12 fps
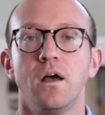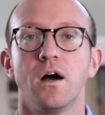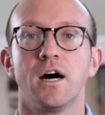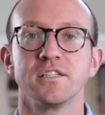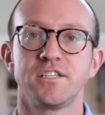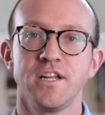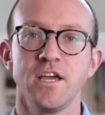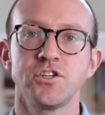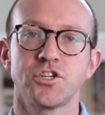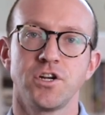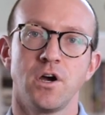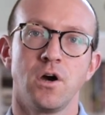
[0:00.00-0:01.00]
On today's
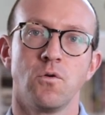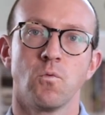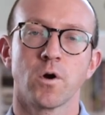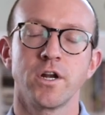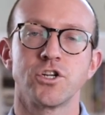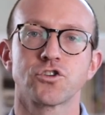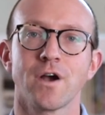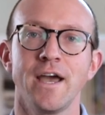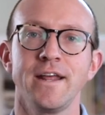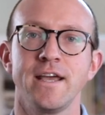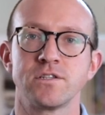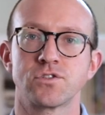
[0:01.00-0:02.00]
show, we're gonna try
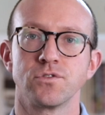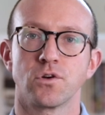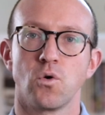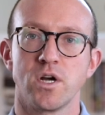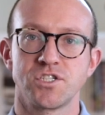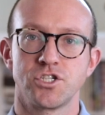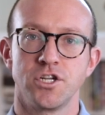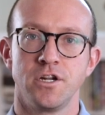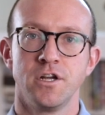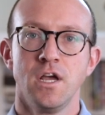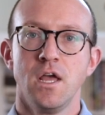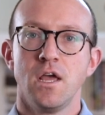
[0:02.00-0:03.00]
to answer the
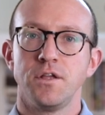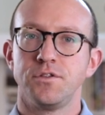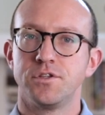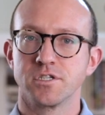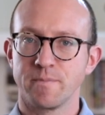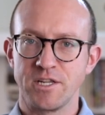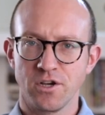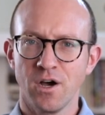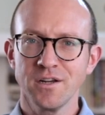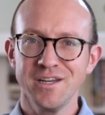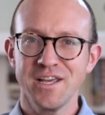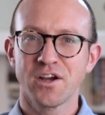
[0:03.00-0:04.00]
question, does my
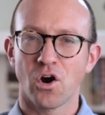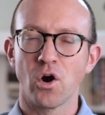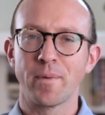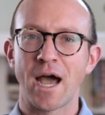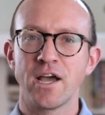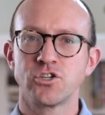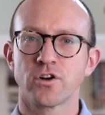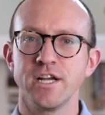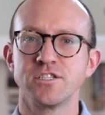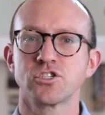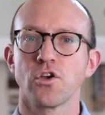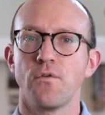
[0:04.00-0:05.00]
dog need
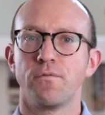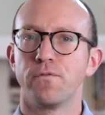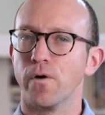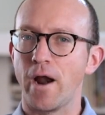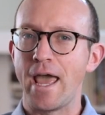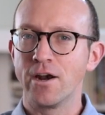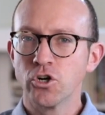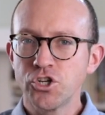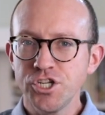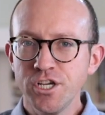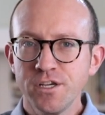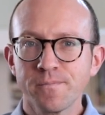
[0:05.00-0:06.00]
carbohydrates for
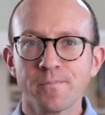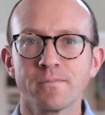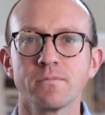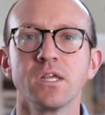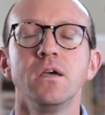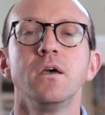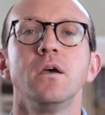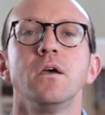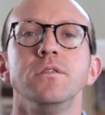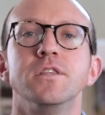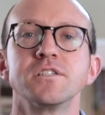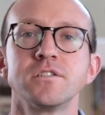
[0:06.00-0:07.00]
energy?
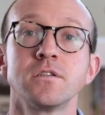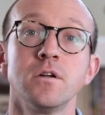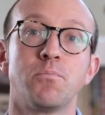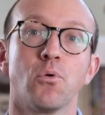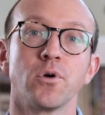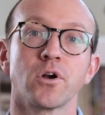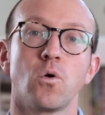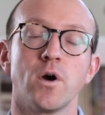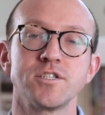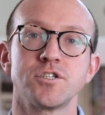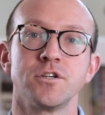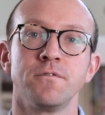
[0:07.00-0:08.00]
This is an important
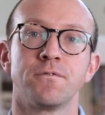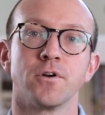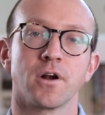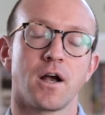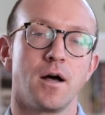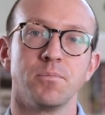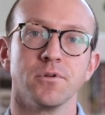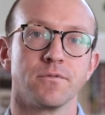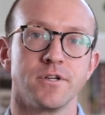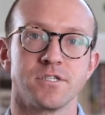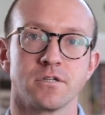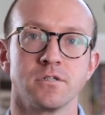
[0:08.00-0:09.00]
question for a couple of
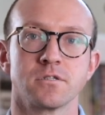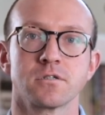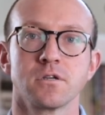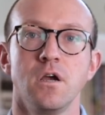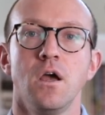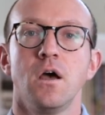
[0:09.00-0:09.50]
reasons.